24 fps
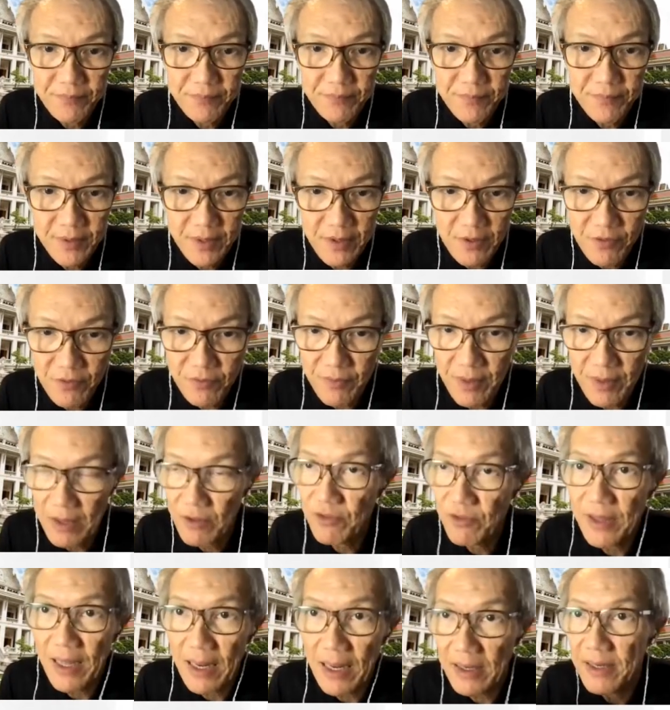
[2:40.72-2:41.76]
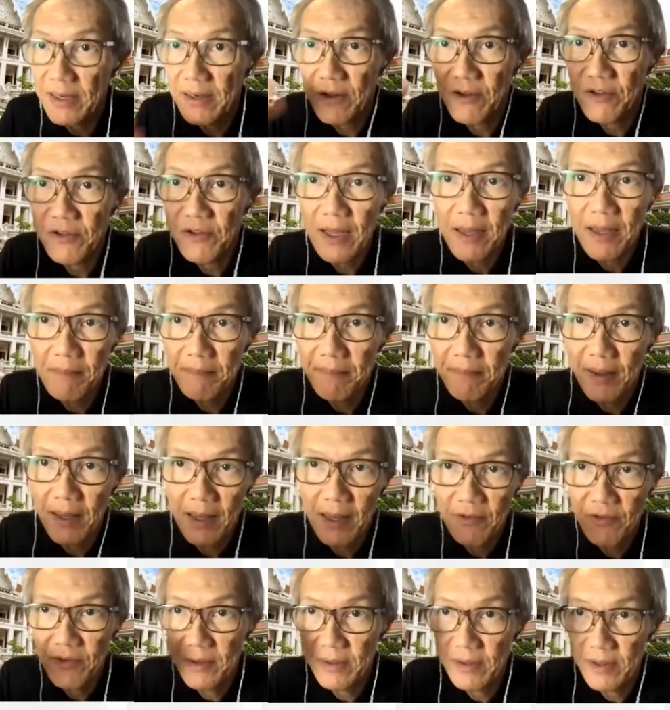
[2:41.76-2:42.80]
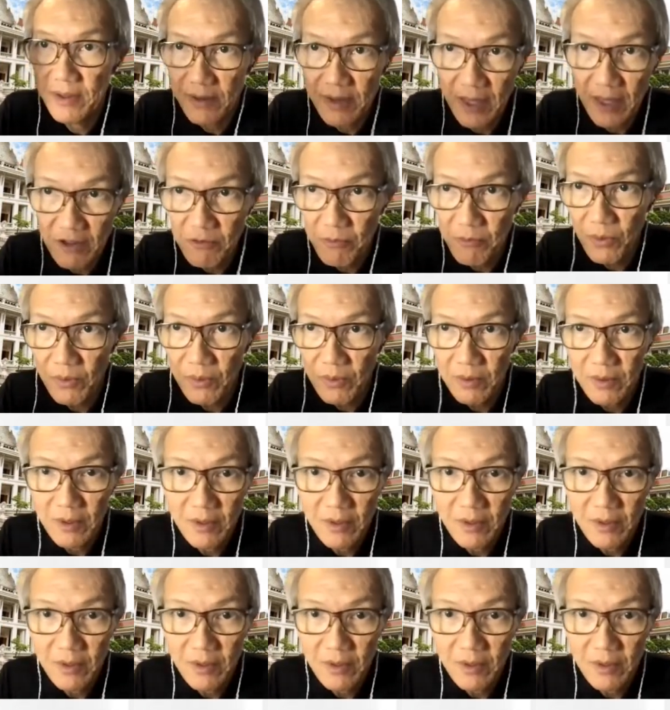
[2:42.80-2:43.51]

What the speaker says: is exactly the same as in the textbook,